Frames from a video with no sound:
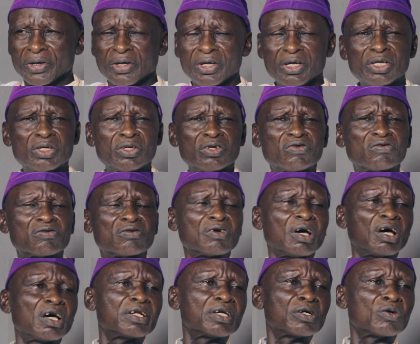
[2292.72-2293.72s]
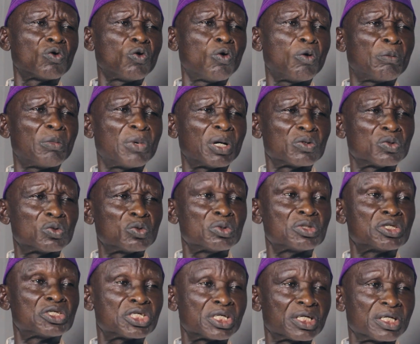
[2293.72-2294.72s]
it is an Eggons man who
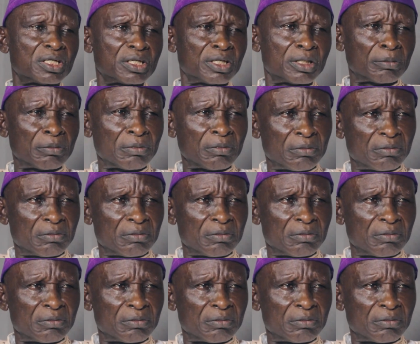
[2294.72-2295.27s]
trained him.